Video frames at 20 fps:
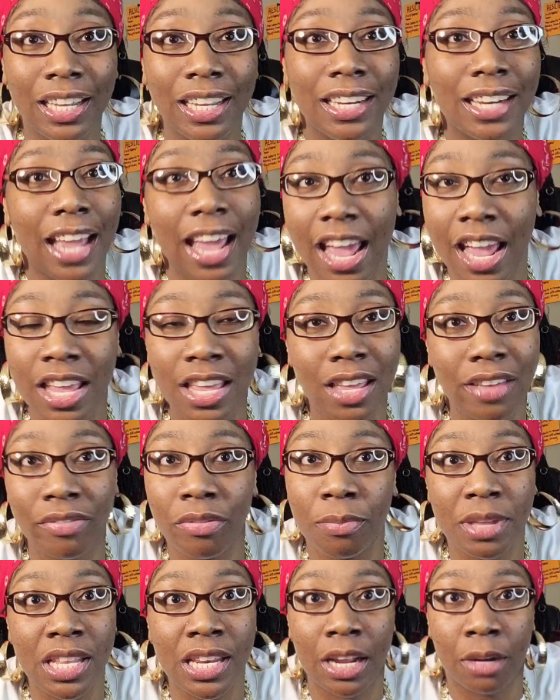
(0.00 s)
They ain't
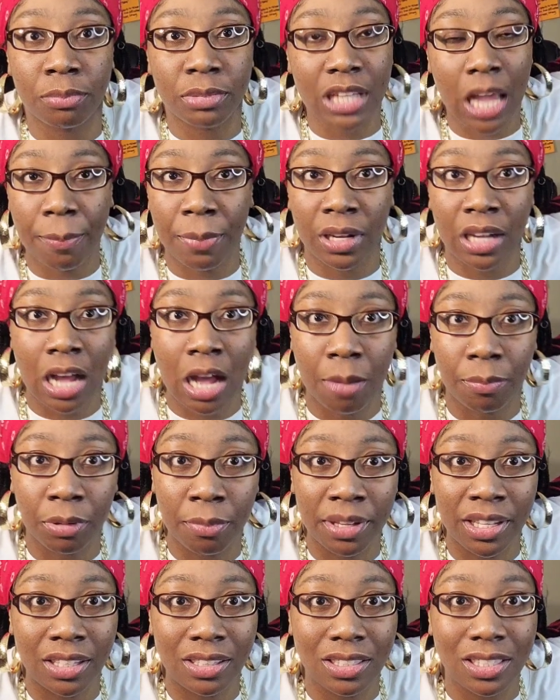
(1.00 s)
giving me them type of
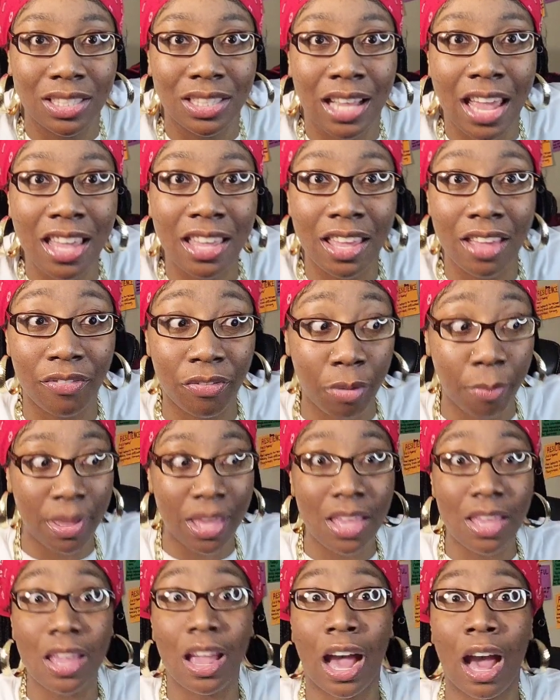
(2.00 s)
compliments. They giving
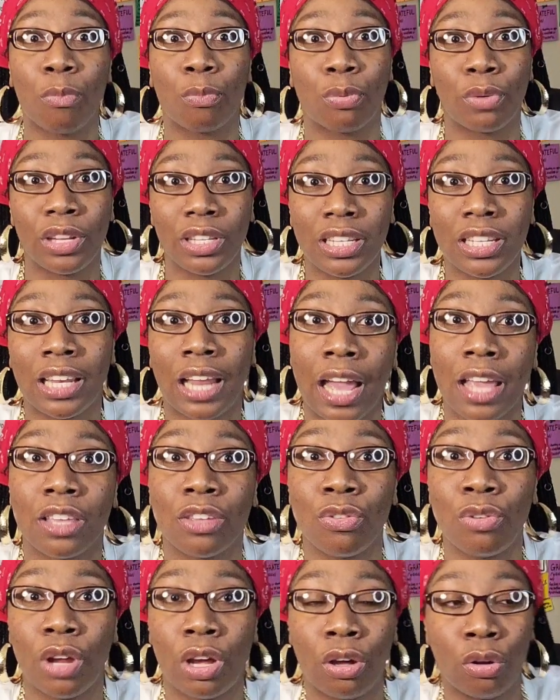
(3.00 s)
me, I'm really
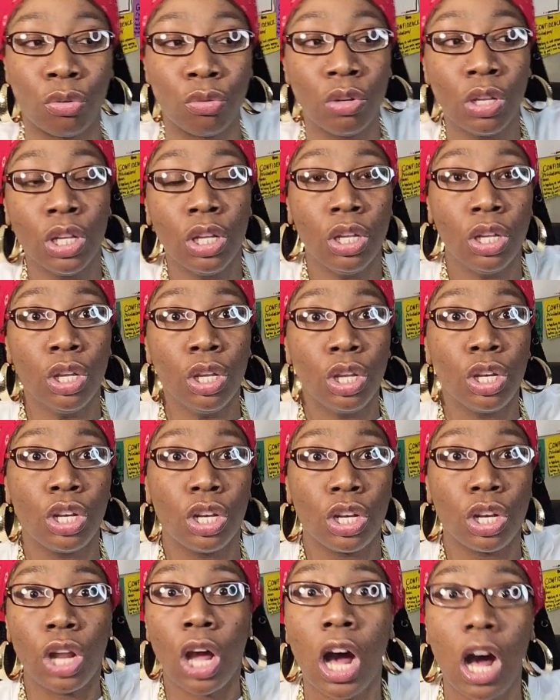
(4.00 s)
like, you know,
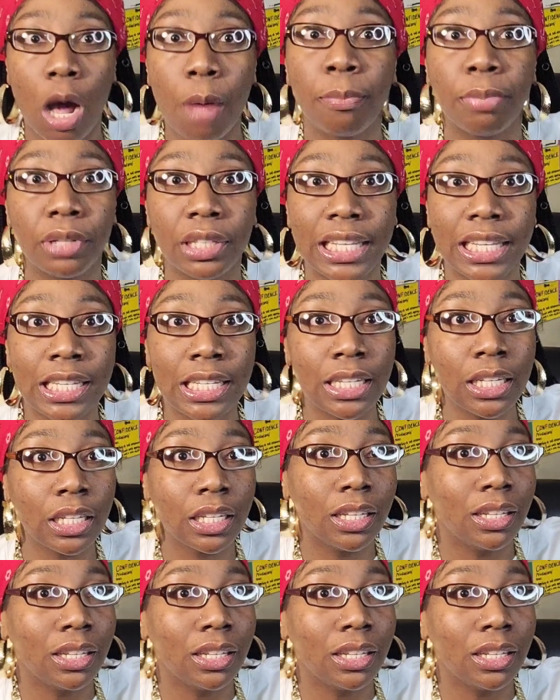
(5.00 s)
humbly.